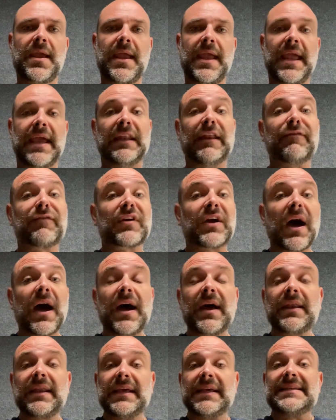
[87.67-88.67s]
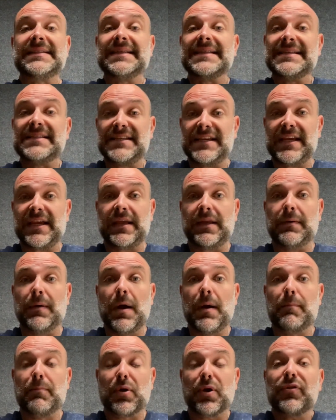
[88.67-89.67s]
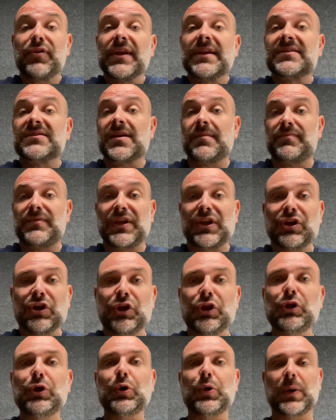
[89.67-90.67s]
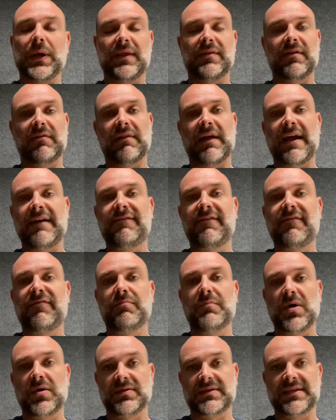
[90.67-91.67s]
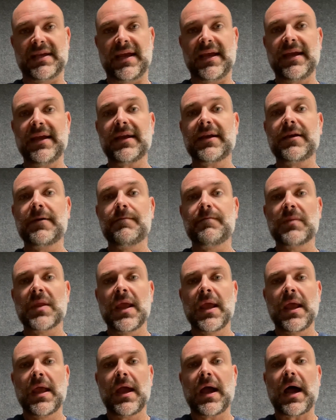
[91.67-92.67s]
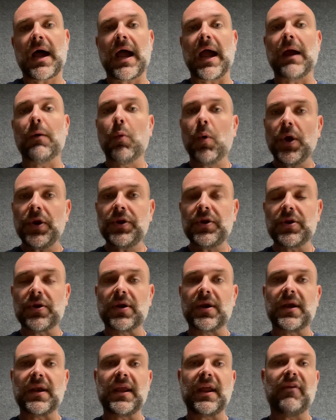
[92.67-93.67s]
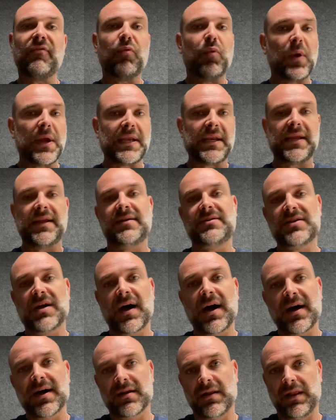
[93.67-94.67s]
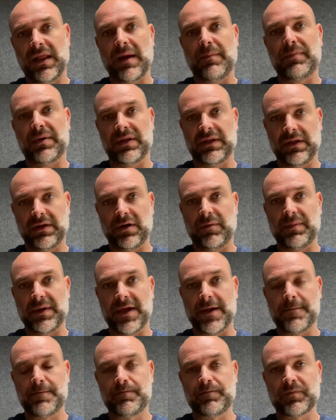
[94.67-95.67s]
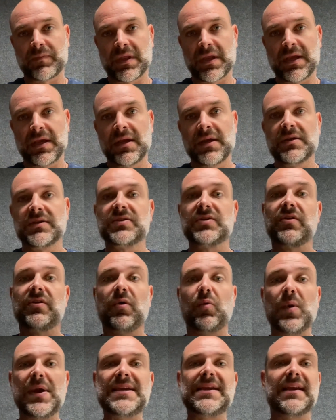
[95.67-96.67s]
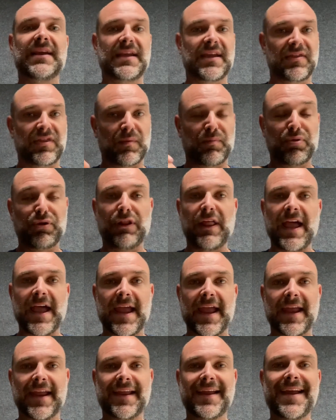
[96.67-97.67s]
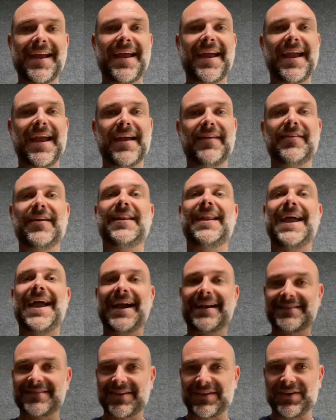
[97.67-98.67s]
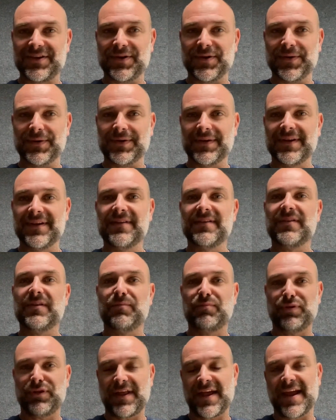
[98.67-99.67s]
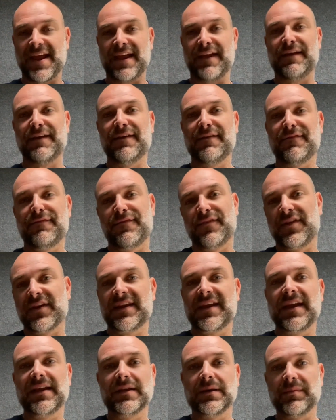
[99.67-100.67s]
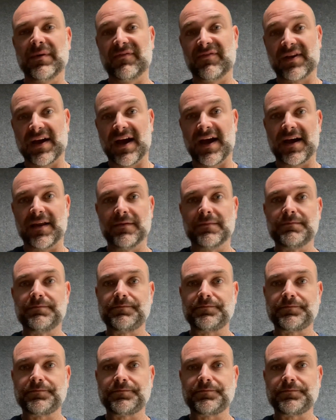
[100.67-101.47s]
And if God is indeed birthing something new in the life of Mosaic, I wonder if we need to huddle up a little bit so that we can get the play and then execute the play for the kingdom of God.